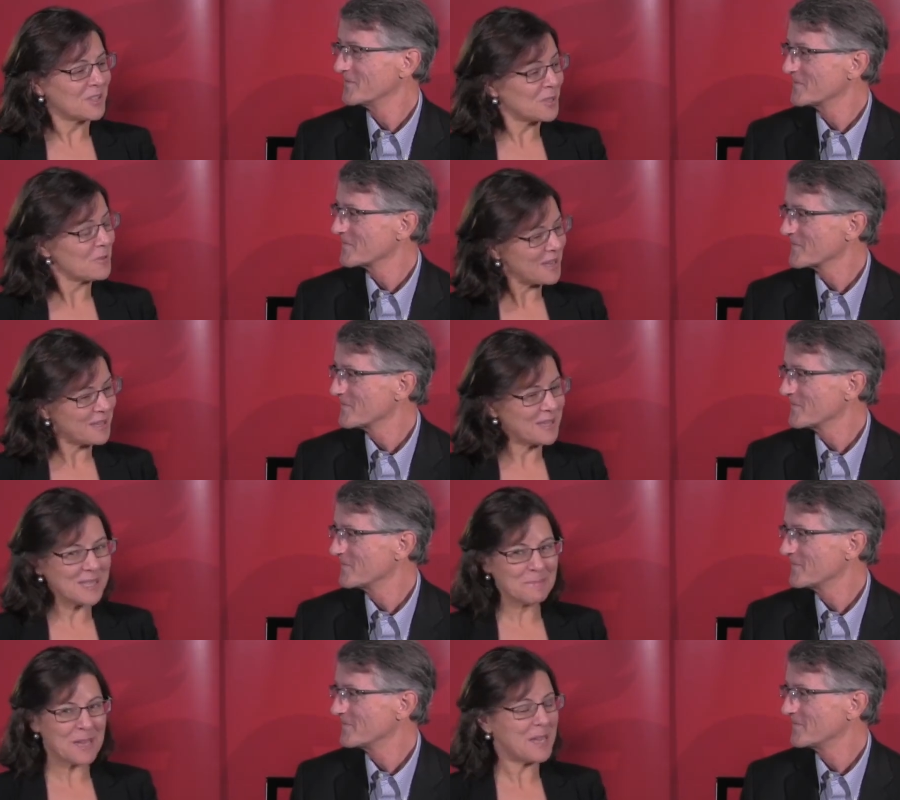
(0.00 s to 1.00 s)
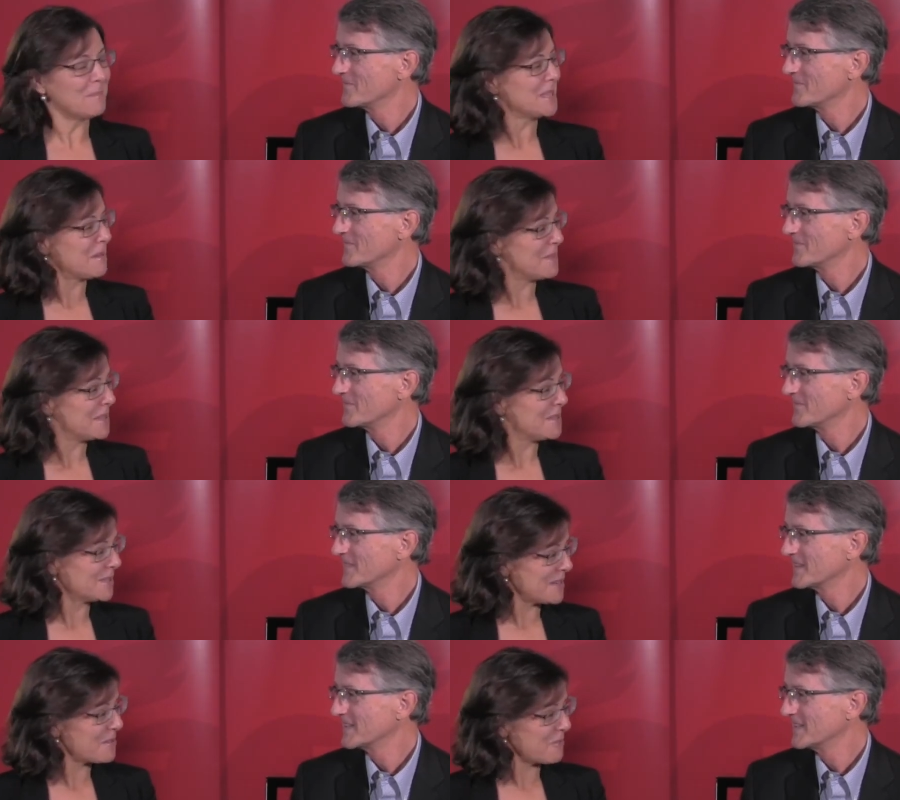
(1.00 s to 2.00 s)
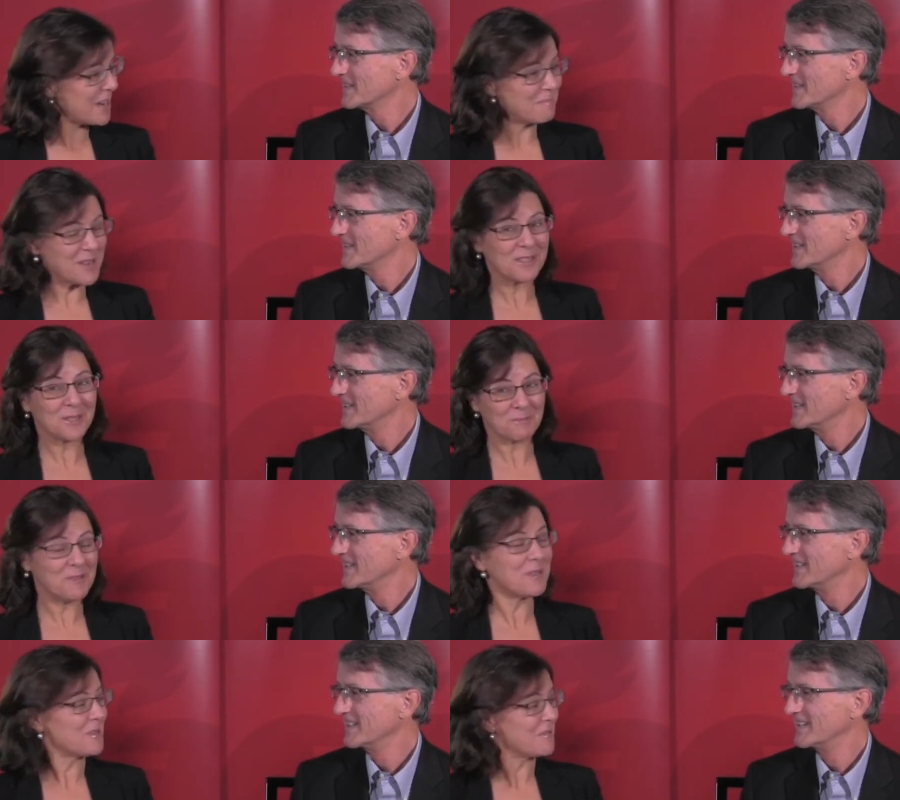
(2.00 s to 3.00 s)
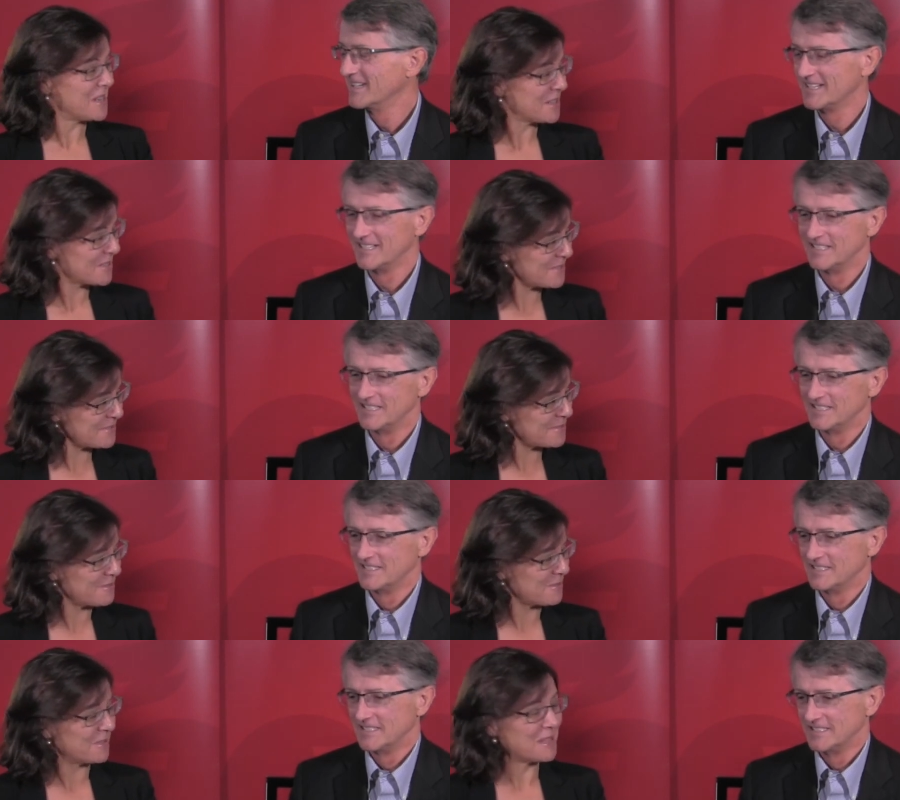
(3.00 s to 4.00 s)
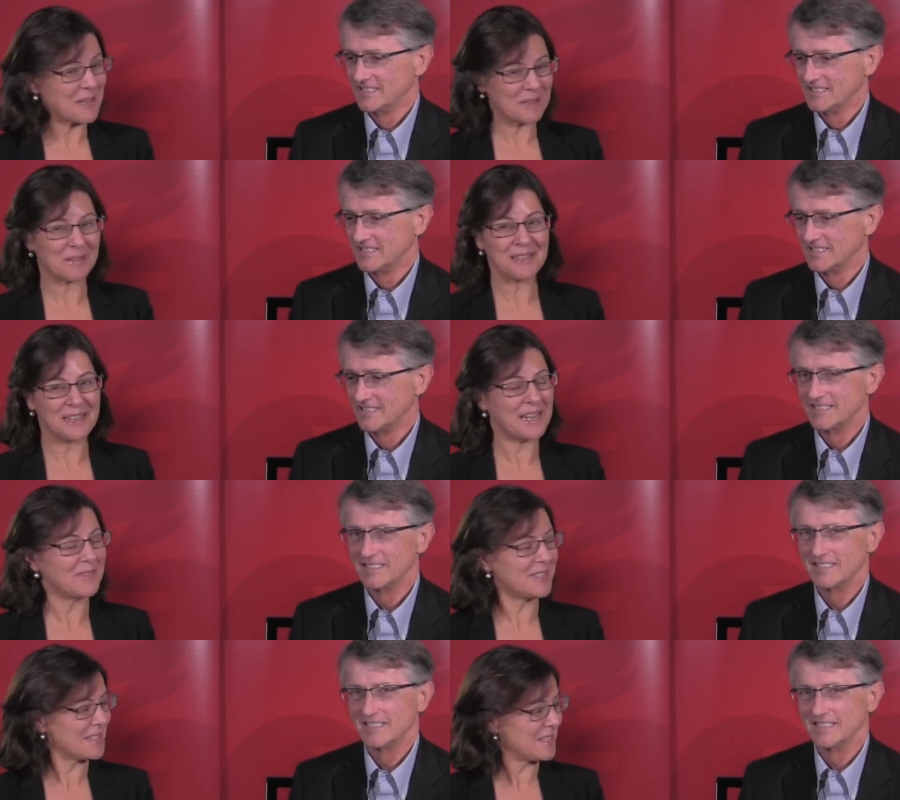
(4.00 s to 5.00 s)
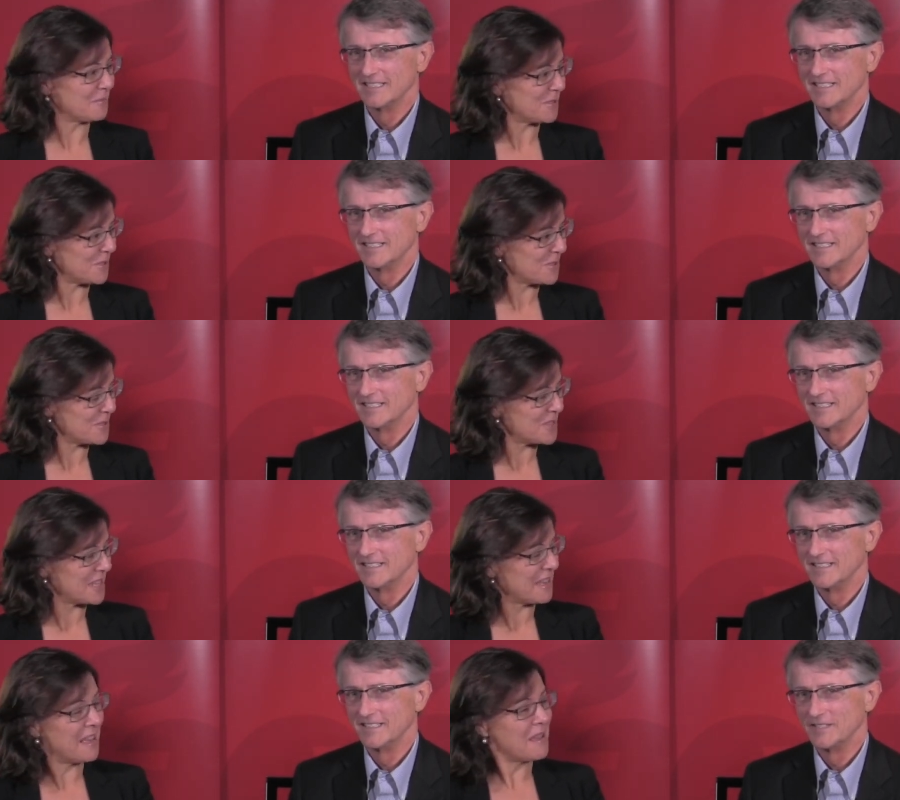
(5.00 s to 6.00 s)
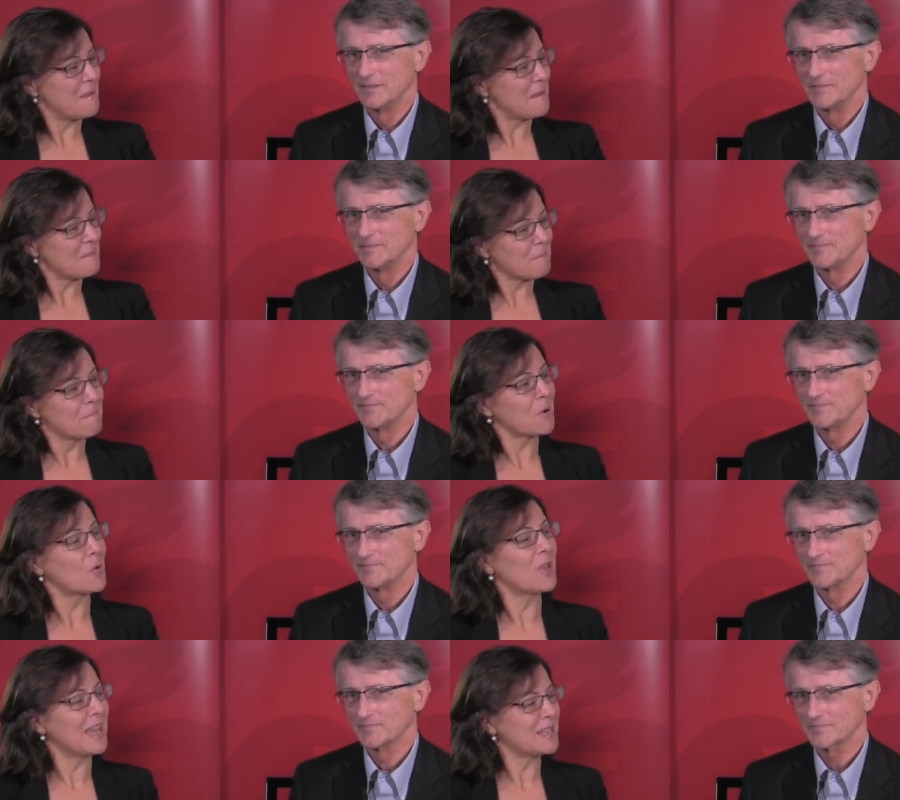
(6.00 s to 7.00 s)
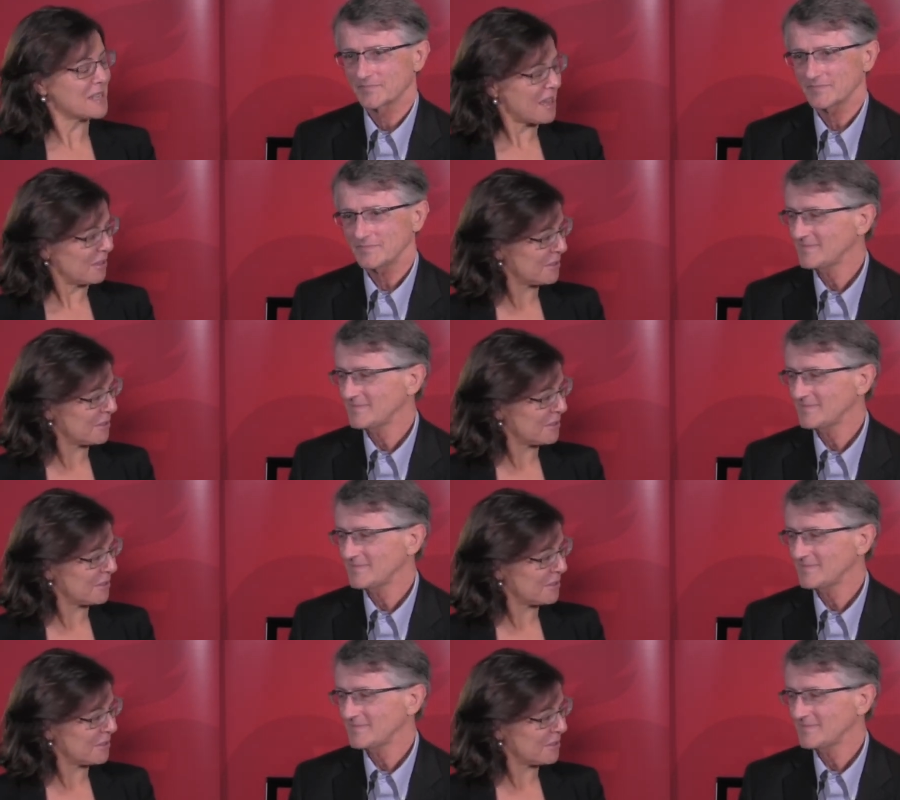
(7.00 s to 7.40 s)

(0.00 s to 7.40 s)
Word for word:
Speaker 1: So, I guess perhaps our mothers and our grandmothers were correct after all. A healthy lifestyle will certainly create a